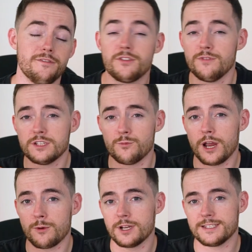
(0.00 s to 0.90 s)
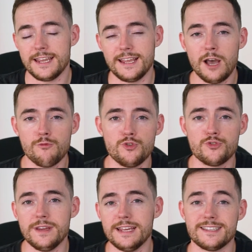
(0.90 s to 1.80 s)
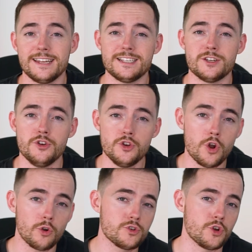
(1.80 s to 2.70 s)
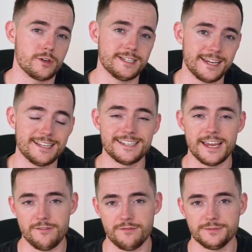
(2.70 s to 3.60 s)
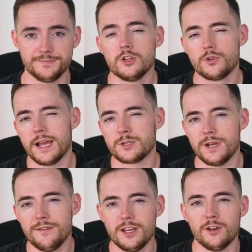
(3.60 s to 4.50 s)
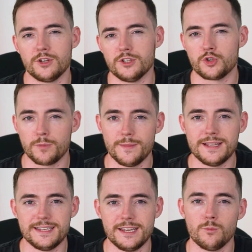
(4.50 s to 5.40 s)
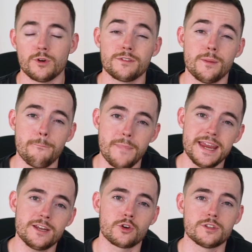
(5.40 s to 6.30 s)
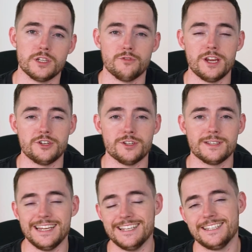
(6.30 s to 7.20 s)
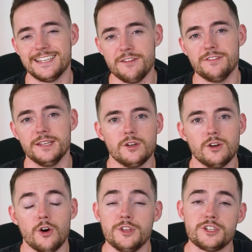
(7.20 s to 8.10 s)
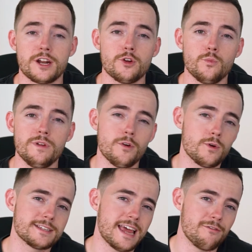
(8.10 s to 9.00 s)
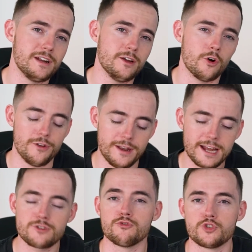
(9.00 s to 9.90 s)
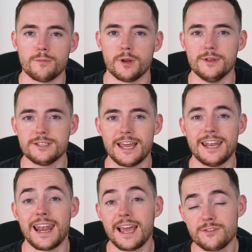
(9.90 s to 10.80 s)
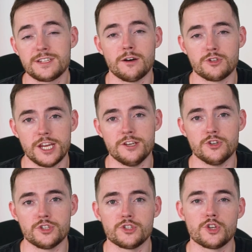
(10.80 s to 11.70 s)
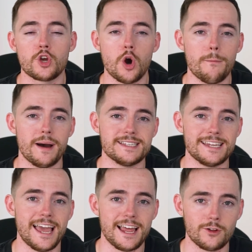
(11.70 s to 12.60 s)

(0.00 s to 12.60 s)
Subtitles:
fifth reason why I want to take Reuteri is that it's non-toxic and safe. So guys, whenever you look at supplementing, one of the main considerations is safety. On this channel, we focus heavily on natural supplements and lifestyle changes to combating hair